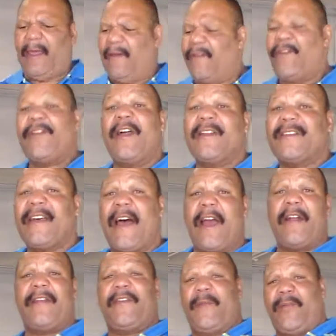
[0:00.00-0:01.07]
If you're not
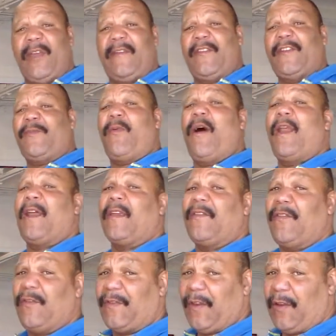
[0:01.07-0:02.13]
tired of the previous
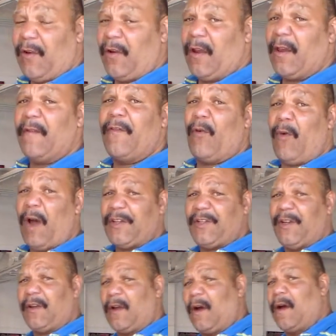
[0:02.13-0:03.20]
products you've seen earlier for
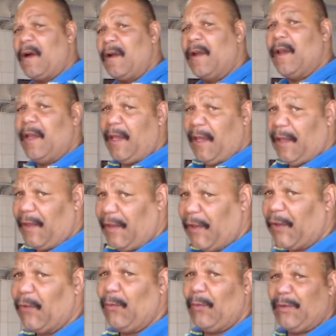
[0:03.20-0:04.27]
washing your car,
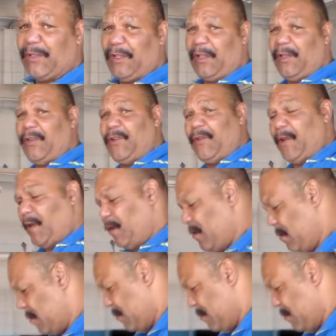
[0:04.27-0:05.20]
this one will surely do it.